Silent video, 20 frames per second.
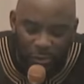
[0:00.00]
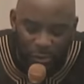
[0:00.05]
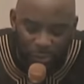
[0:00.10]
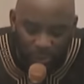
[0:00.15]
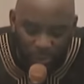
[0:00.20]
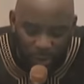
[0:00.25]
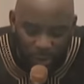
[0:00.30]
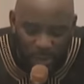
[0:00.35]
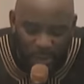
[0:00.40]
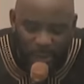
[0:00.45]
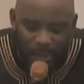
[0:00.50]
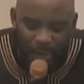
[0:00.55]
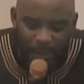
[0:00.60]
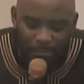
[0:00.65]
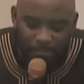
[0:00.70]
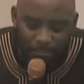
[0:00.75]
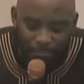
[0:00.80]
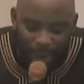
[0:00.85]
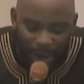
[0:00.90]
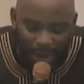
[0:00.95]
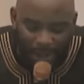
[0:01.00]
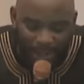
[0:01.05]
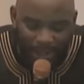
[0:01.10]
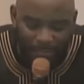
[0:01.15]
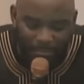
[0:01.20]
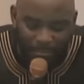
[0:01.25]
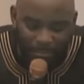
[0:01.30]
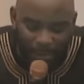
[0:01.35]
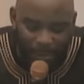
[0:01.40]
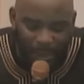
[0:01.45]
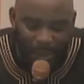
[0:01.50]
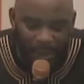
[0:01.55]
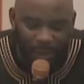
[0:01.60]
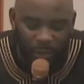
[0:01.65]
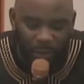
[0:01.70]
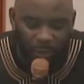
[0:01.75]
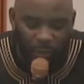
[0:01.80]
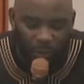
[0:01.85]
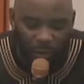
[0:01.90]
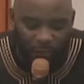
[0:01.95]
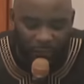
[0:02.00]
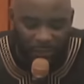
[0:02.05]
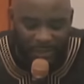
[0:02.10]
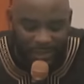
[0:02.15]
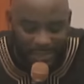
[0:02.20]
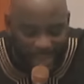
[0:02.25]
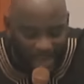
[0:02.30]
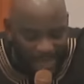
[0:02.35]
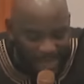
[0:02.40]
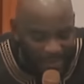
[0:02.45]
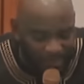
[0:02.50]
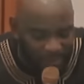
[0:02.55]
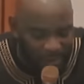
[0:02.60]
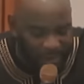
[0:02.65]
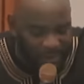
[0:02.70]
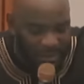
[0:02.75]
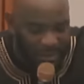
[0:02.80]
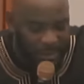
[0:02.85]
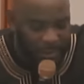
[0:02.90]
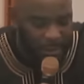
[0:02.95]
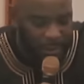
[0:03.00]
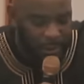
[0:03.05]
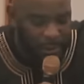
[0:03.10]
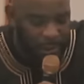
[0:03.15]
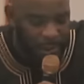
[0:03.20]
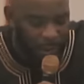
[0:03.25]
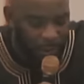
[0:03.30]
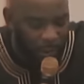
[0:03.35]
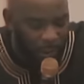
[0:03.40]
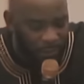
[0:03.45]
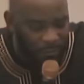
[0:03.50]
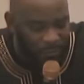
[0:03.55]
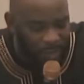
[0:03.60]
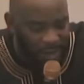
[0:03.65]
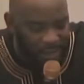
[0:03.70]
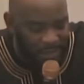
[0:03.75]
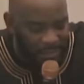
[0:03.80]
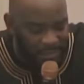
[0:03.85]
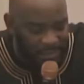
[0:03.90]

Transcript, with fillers: three mighty men with David when they